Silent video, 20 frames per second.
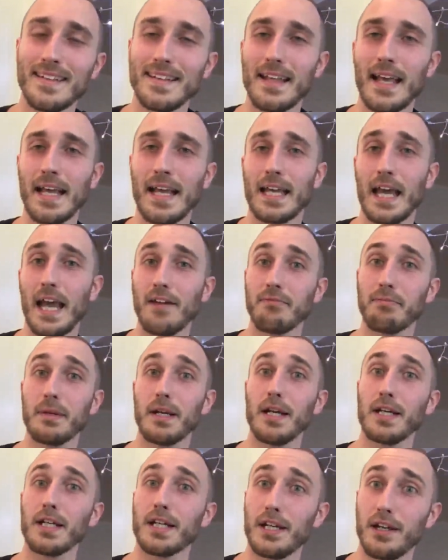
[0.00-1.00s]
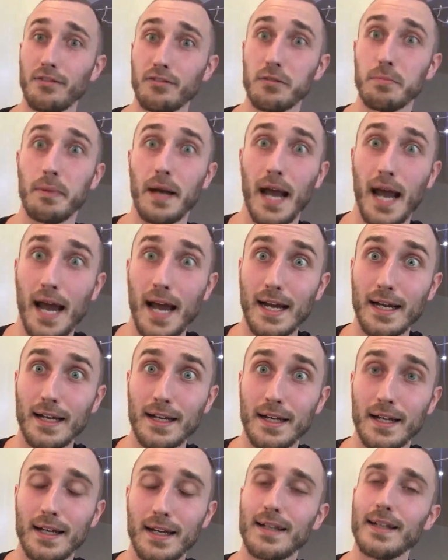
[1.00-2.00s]
They gave me a gift
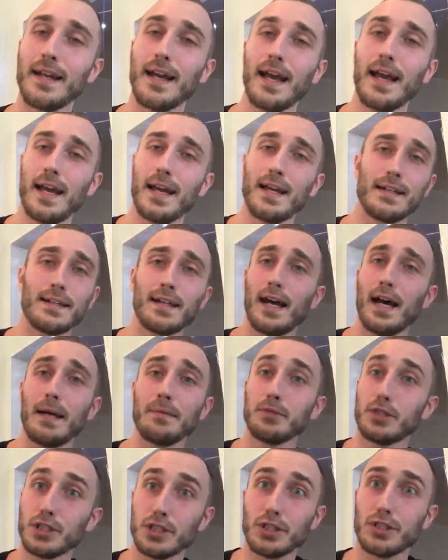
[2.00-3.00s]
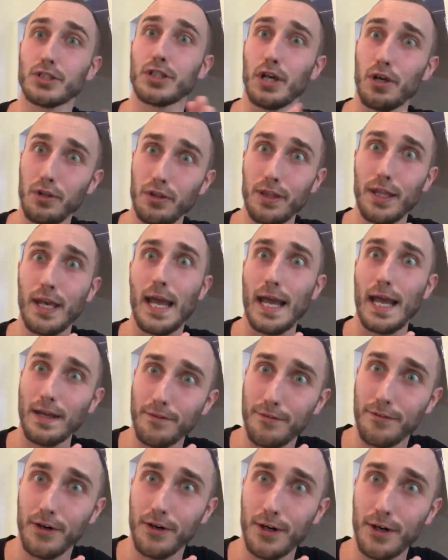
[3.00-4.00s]
back, and I'm just so
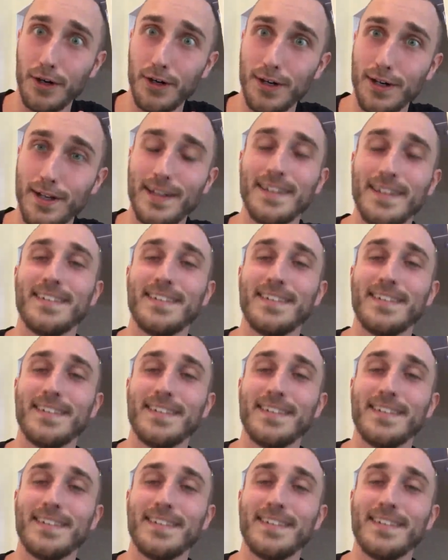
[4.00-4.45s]
thankful.